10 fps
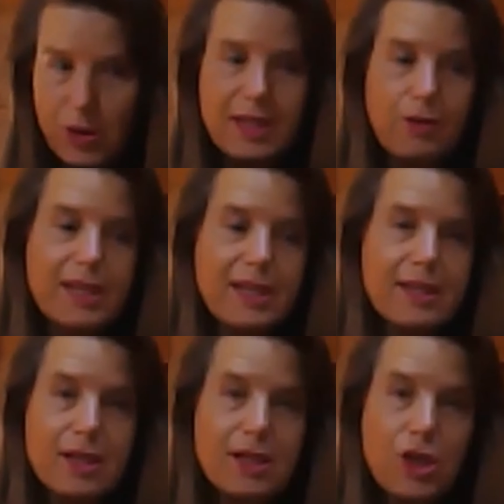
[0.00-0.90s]
and risks
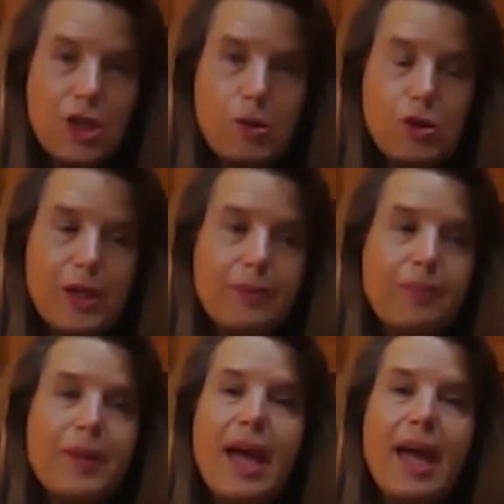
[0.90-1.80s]
to children.
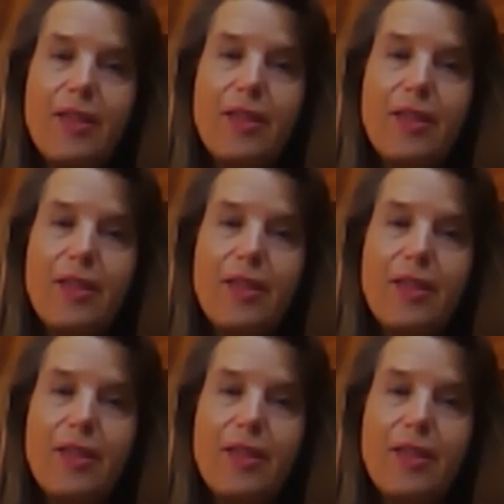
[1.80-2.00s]
And